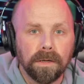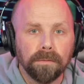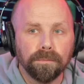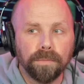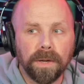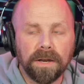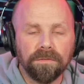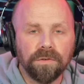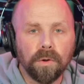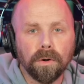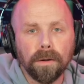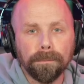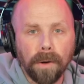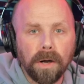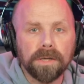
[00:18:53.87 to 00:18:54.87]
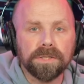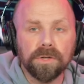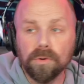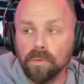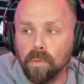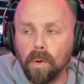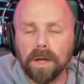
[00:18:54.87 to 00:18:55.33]
But if you're a person
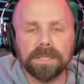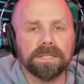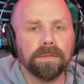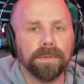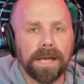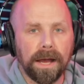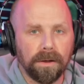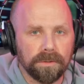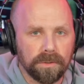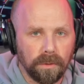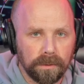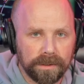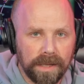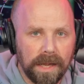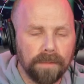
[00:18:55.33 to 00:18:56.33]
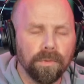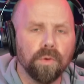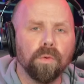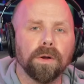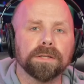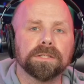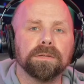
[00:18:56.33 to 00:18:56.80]
who wants to be a household name, who
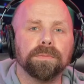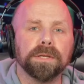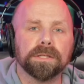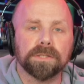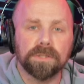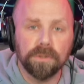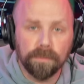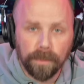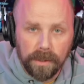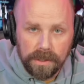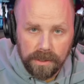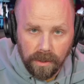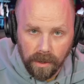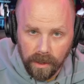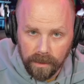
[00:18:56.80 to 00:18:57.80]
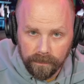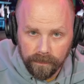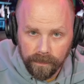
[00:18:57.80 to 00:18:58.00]
wants to be a superstar,